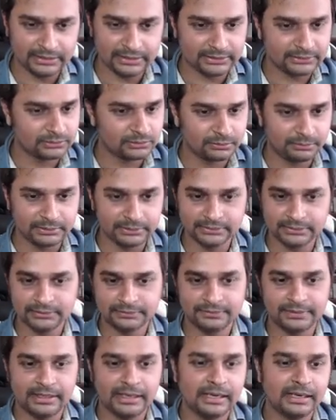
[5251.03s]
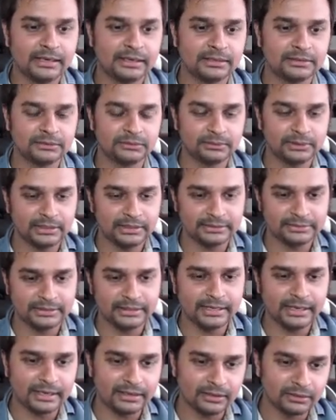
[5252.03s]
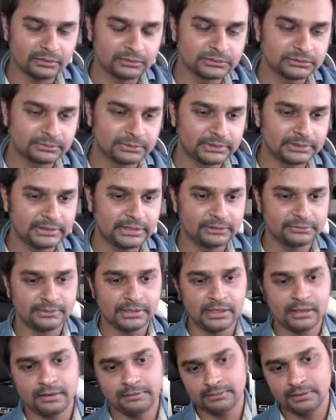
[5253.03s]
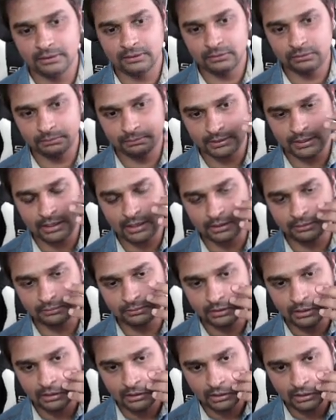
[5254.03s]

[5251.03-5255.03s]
There's no business friendliness. You can easily get loans, but that's very difficult to pay out.